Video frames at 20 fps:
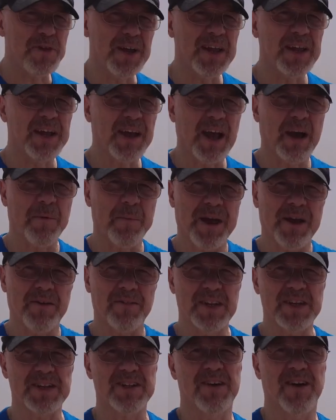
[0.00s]
if you're going to come out
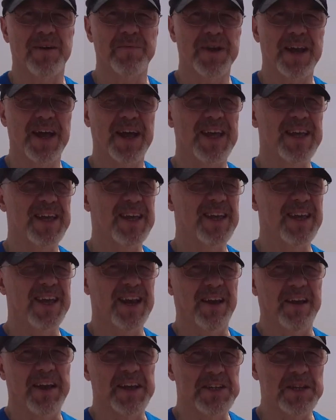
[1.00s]
at this time of day
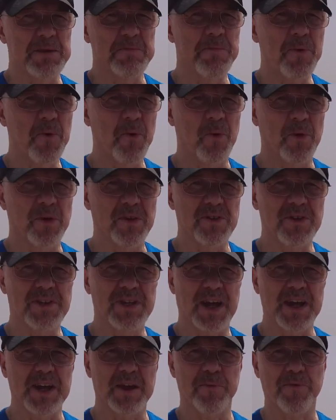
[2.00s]
you know it's important to
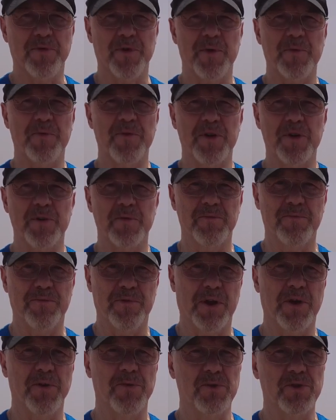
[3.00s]
take appropriate
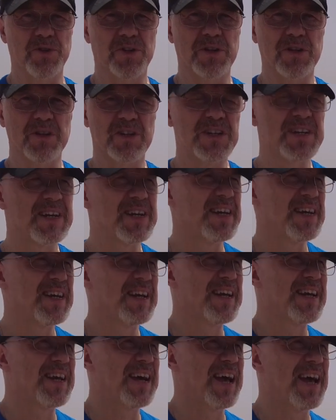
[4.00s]
precautions
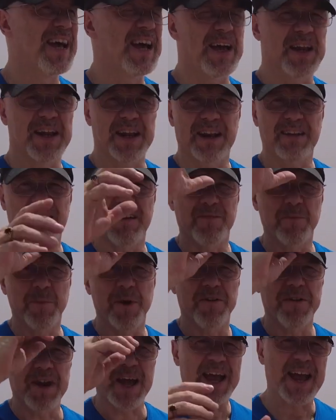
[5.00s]
uh, you know I'm
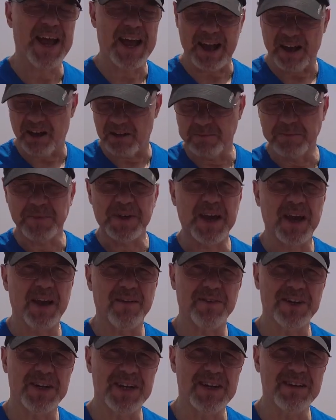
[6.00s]
wearing a hat I'm
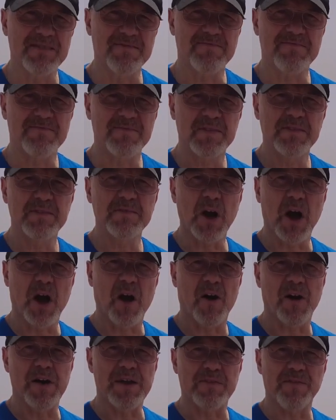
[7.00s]
covered in
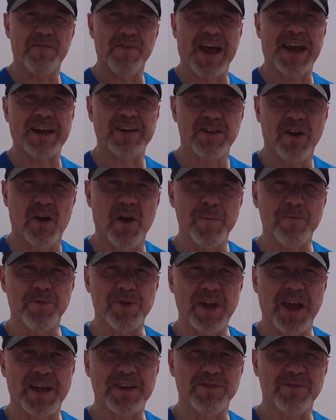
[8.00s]
high fact high
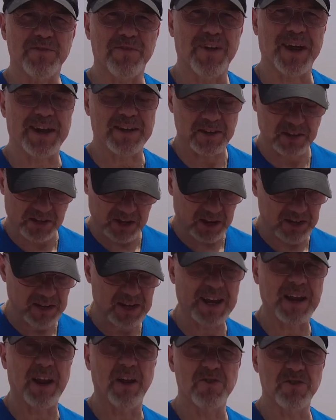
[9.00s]
protection factor
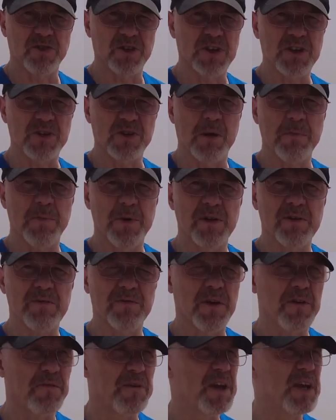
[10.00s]
suntan lotion because I burn
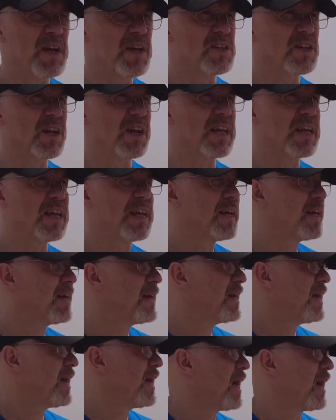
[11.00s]
very easily
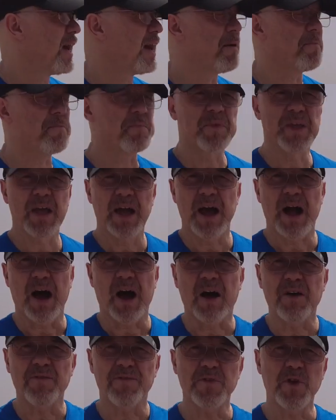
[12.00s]
um,
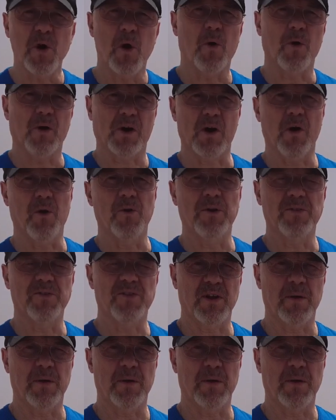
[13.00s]
I've not gone